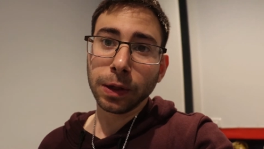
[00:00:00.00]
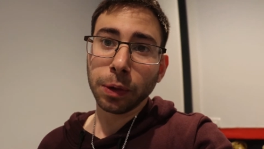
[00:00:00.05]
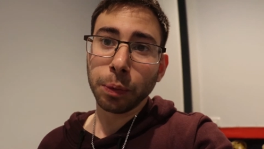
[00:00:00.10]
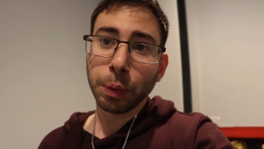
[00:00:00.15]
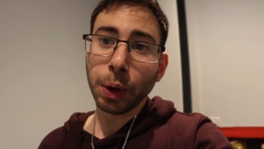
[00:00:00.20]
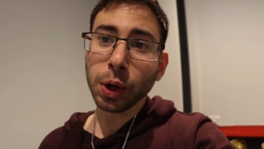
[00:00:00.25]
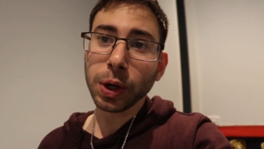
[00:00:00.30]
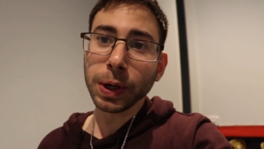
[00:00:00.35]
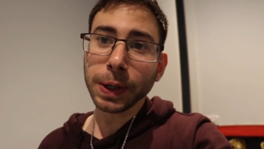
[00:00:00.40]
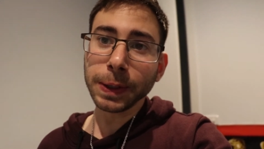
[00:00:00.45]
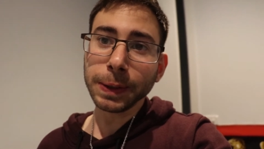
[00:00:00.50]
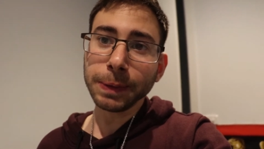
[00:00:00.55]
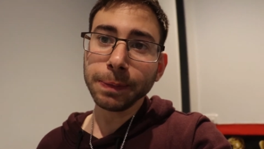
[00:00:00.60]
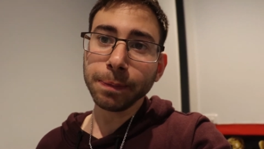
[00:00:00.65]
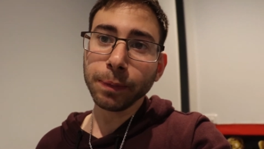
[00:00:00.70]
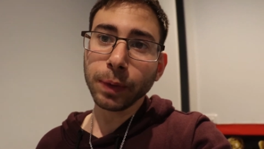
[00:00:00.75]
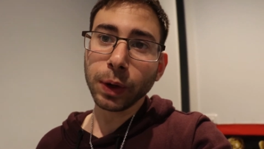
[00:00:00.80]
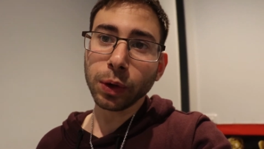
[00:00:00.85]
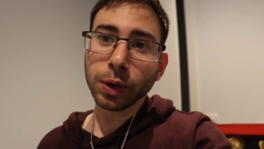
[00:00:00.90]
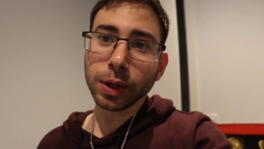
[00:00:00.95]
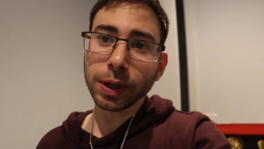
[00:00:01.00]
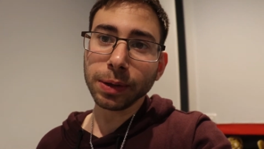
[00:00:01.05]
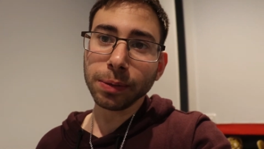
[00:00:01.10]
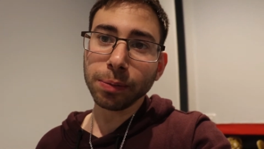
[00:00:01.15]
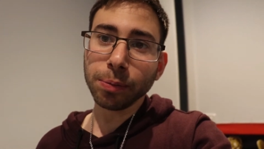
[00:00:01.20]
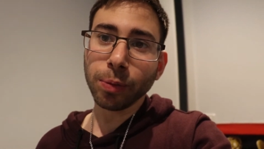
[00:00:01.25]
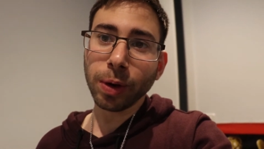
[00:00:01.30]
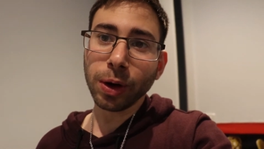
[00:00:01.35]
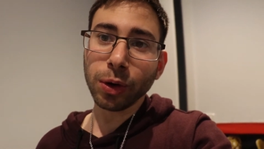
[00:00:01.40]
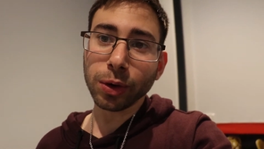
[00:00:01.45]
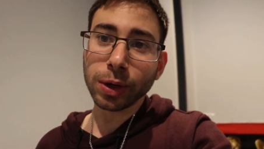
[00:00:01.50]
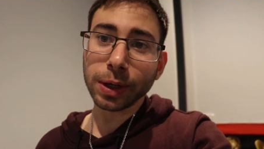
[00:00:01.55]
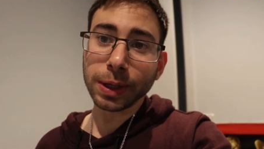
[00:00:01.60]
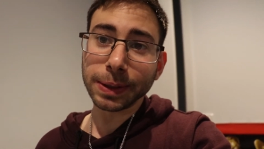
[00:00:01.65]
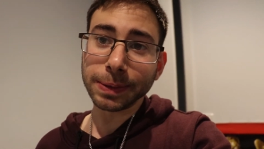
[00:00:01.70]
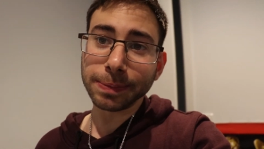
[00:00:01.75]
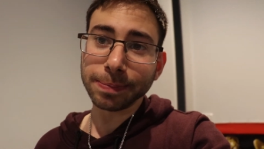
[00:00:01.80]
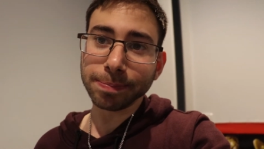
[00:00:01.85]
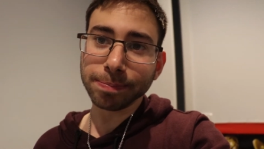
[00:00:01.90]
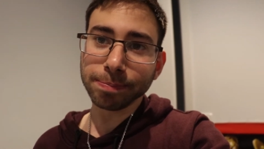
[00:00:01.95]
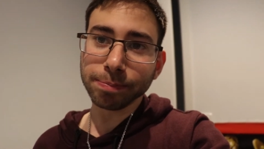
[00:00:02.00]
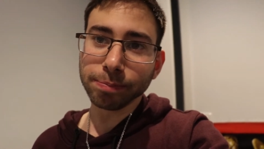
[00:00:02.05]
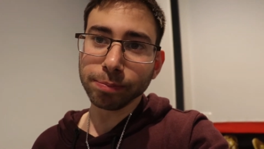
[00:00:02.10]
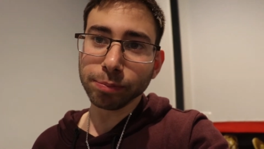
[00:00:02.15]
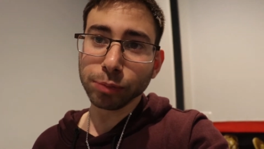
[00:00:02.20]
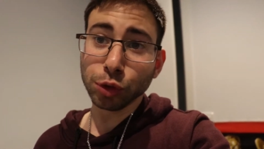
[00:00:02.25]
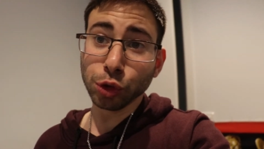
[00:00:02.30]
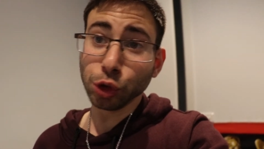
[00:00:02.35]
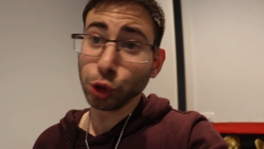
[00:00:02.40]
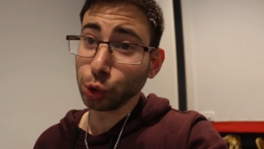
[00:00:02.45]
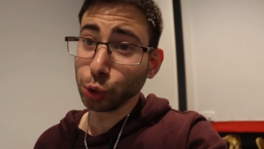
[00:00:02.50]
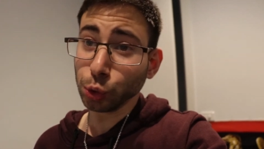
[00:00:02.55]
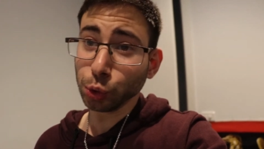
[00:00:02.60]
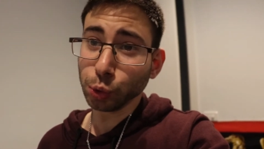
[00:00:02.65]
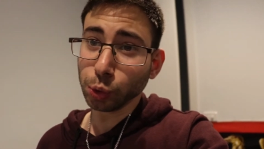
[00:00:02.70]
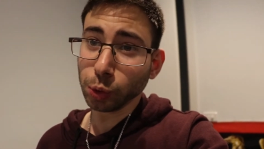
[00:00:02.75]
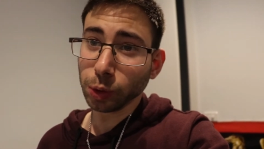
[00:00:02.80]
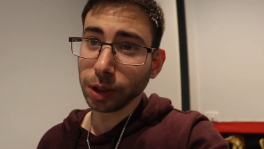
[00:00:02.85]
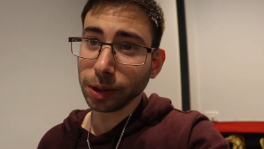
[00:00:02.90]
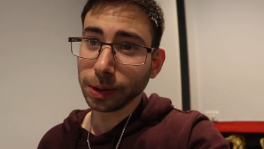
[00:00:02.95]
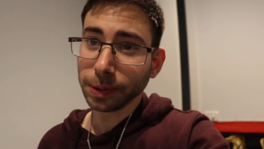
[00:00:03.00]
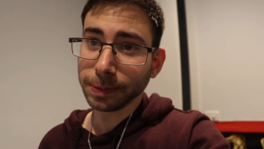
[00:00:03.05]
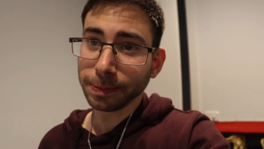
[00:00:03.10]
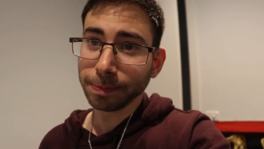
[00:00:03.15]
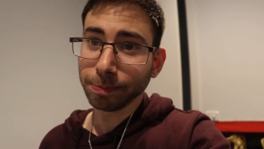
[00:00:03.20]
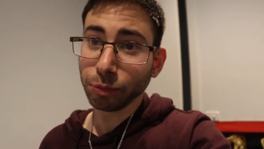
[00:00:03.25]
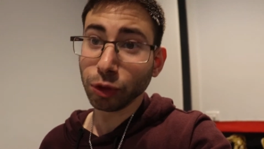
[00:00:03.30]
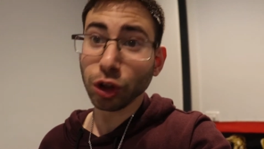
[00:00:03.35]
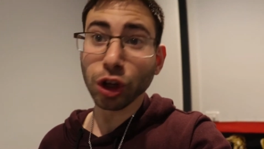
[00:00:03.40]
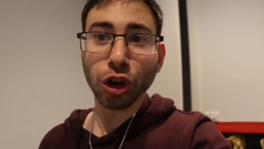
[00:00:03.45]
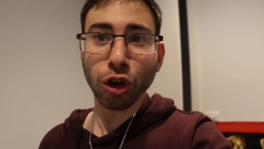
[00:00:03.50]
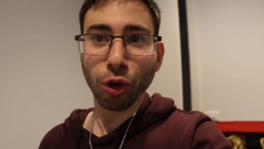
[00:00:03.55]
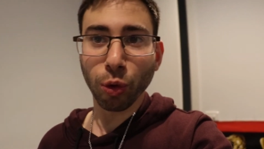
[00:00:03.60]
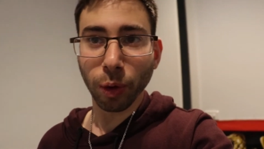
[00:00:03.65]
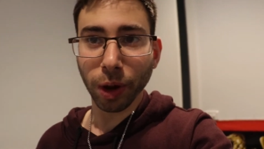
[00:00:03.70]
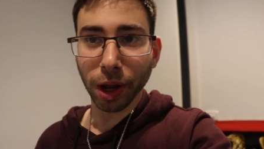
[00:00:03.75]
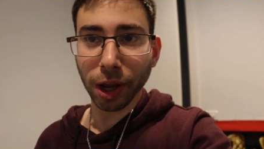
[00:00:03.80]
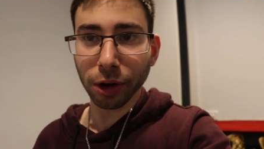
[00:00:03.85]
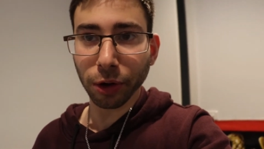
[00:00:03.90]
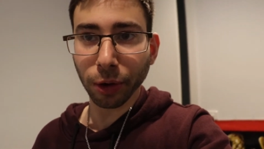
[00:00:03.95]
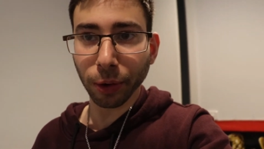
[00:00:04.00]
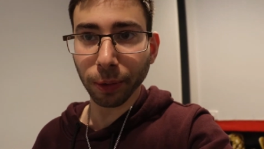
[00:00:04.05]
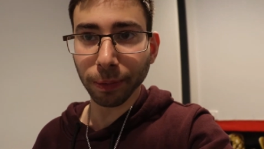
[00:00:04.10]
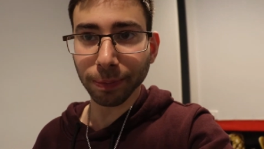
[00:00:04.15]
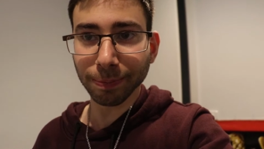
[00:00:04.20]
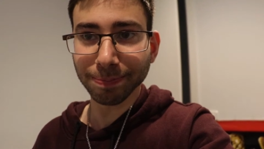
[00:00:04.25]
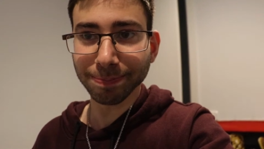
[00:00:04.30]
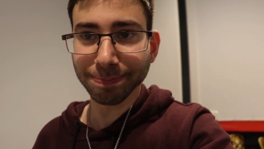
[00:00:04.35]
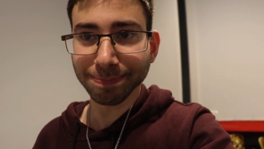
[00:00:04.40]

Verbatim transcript: Welcome, welcome, welcome to the creator.